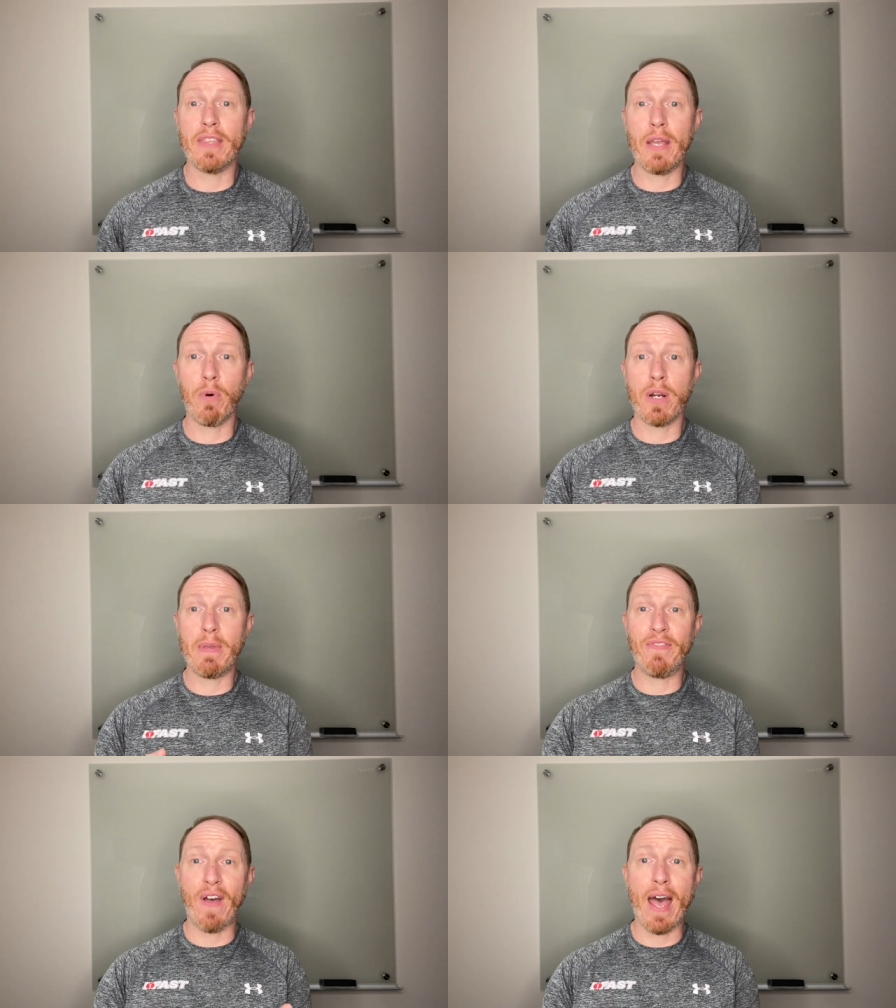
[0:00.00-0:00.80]
They want to be
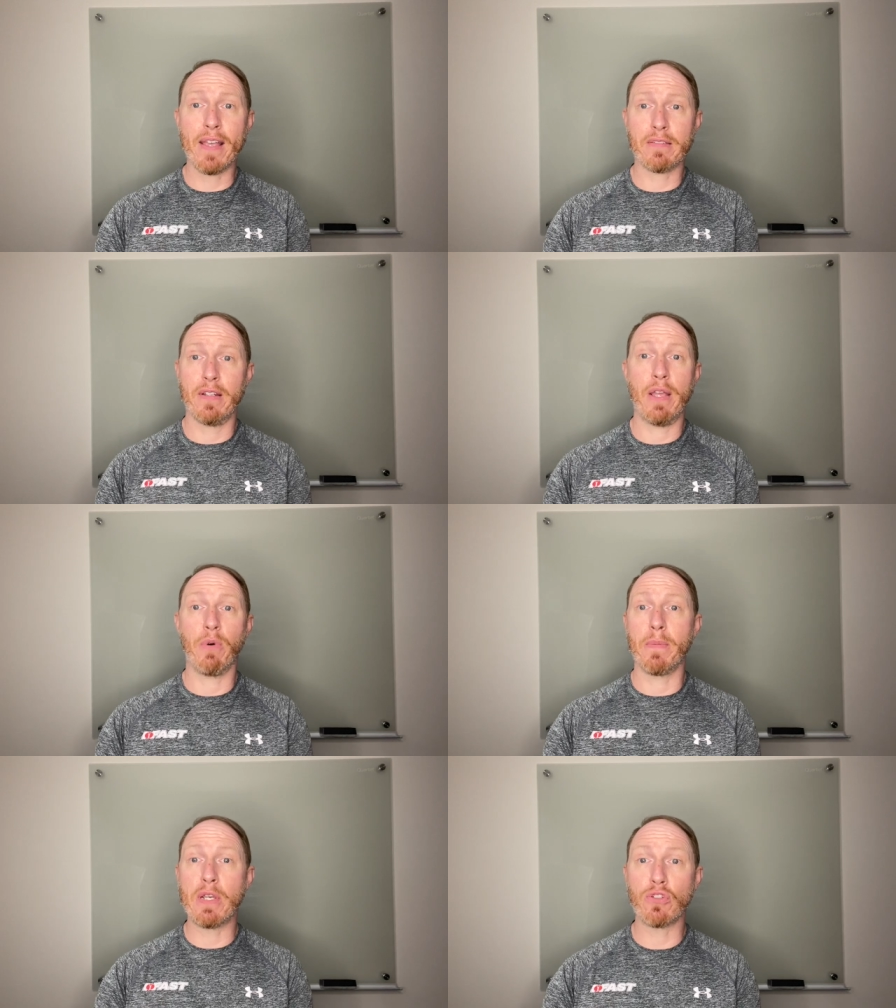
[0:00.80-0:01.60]
fast, they
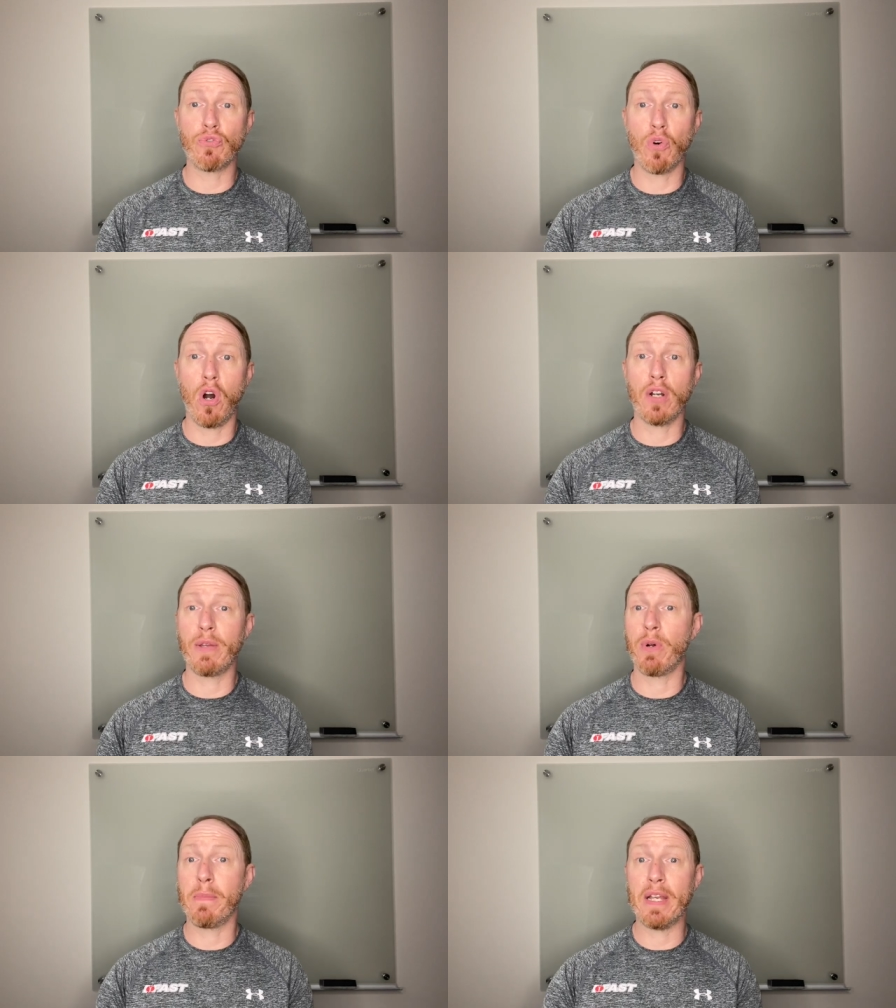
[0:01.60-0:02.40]
want to be strong, they
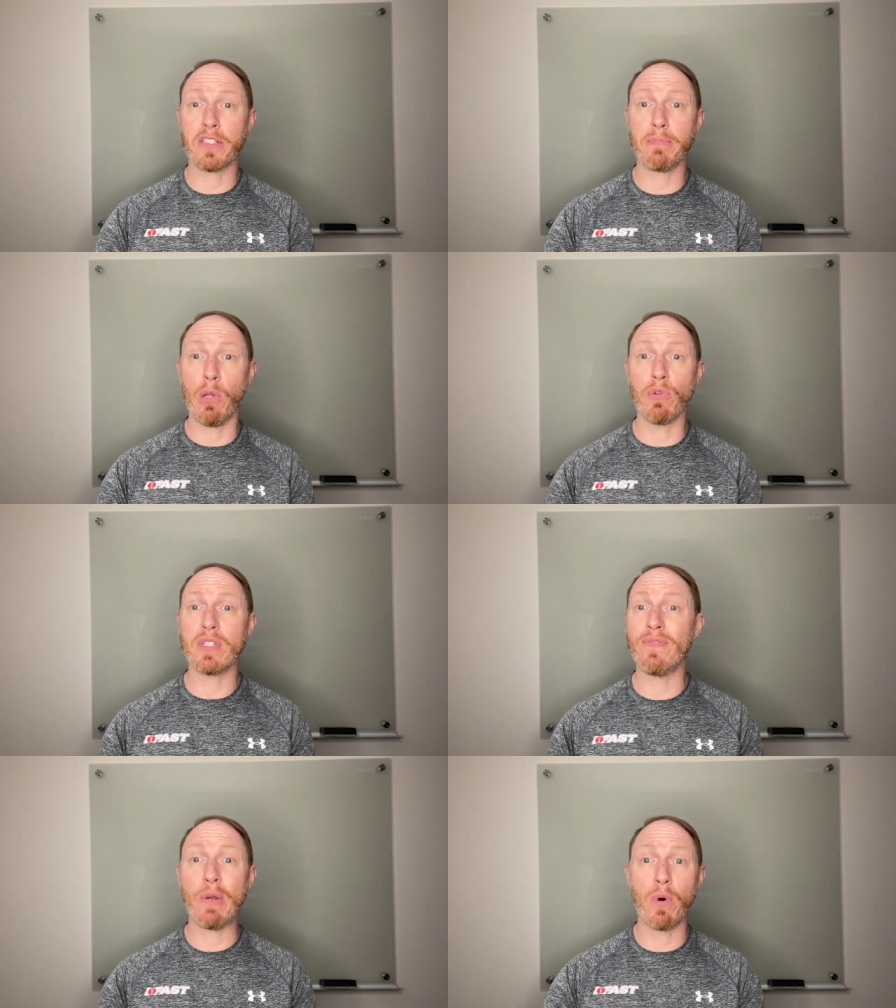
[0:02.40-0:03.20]
want to be
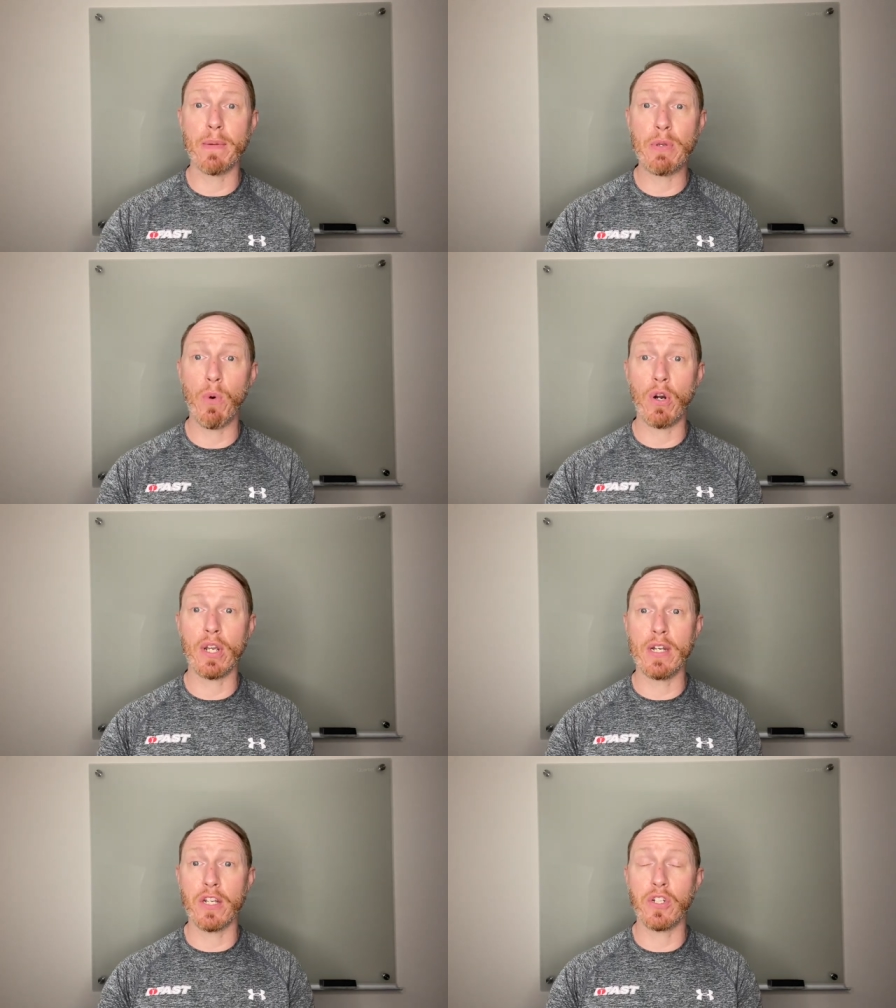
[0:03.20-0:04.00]
explosive, they want to be well
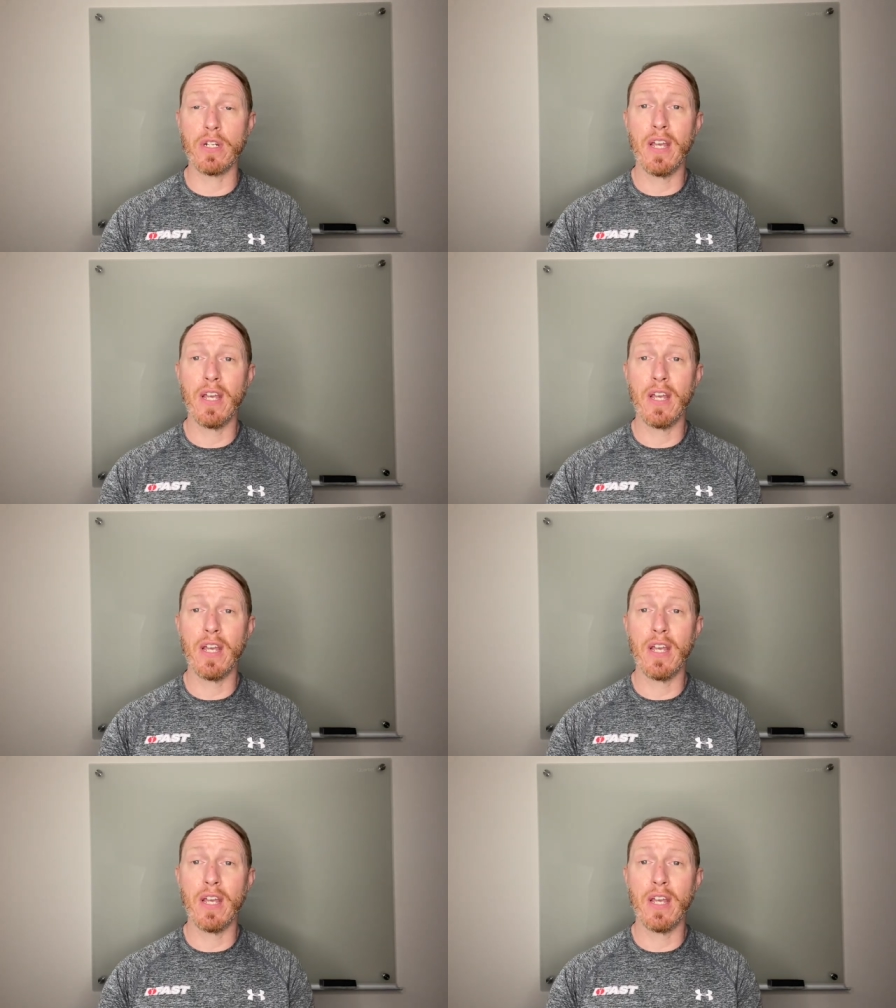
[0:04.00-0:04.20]
conditioned,